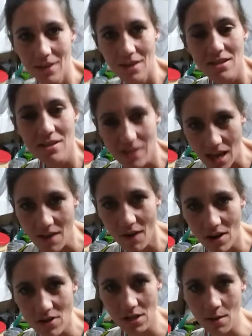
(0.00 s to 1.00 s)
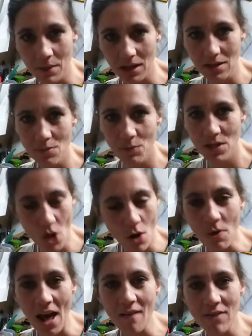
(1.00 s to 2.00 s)
Save our stomachs. We
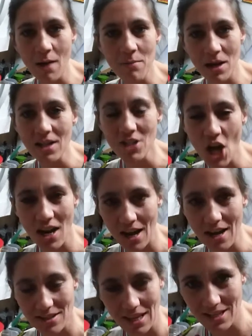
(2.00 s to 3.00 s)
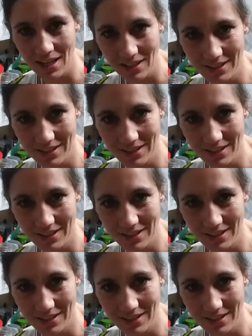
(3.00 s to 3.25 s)
don't have that much antacid.